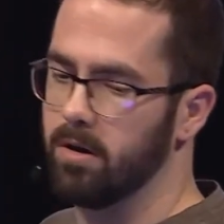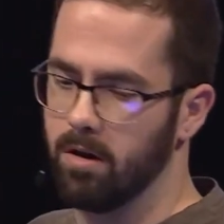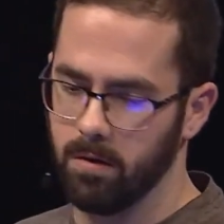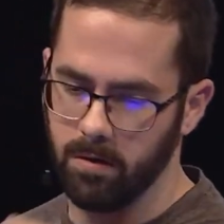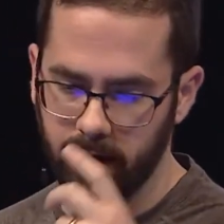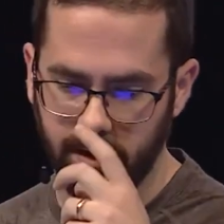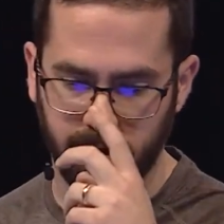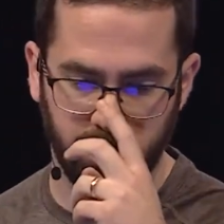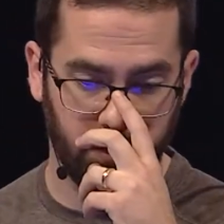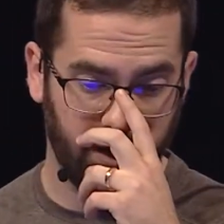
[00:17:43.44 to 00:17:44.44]
code, and
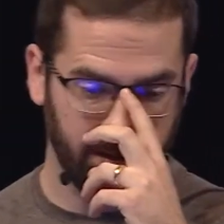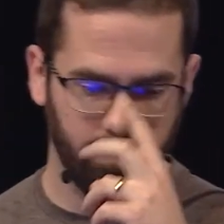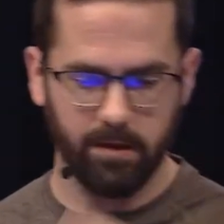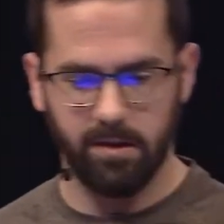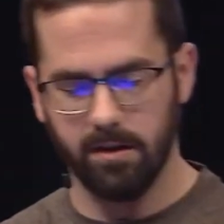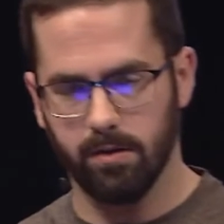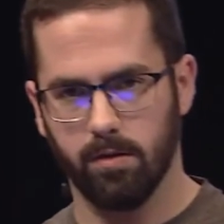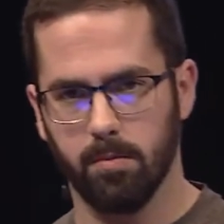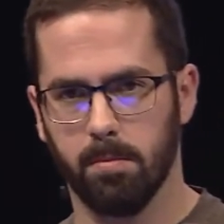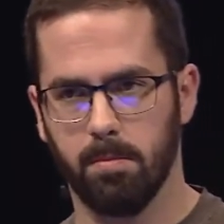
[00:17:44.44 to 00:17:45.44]
at the bottom you see this sort
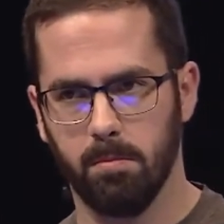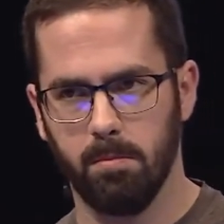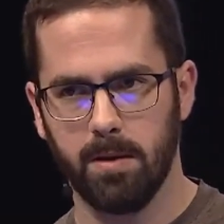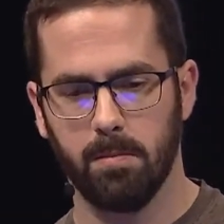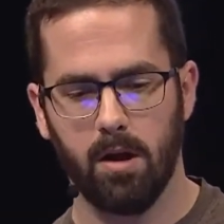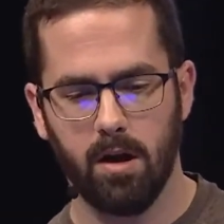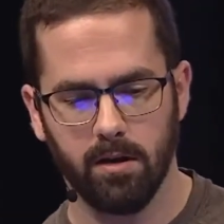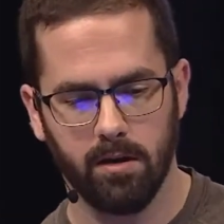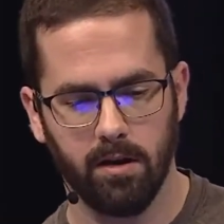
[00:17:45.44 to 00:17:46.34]
of big block,